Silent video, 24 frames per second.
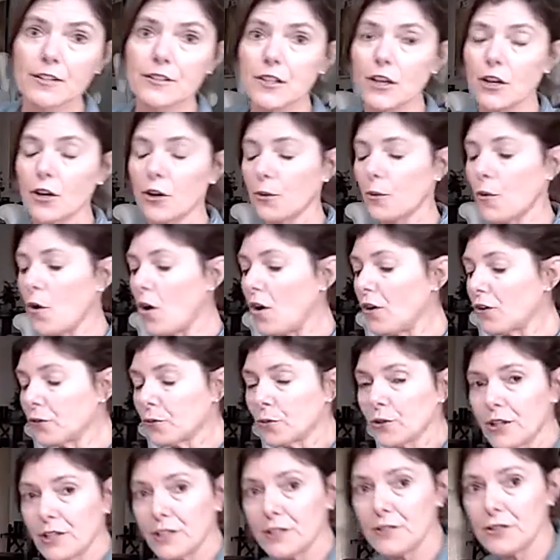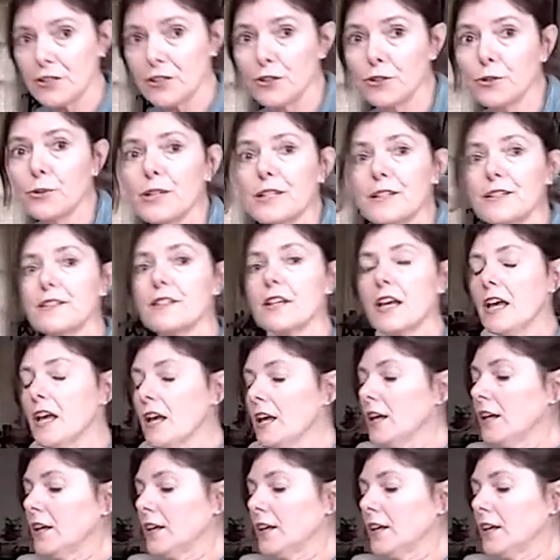So all we're going to do is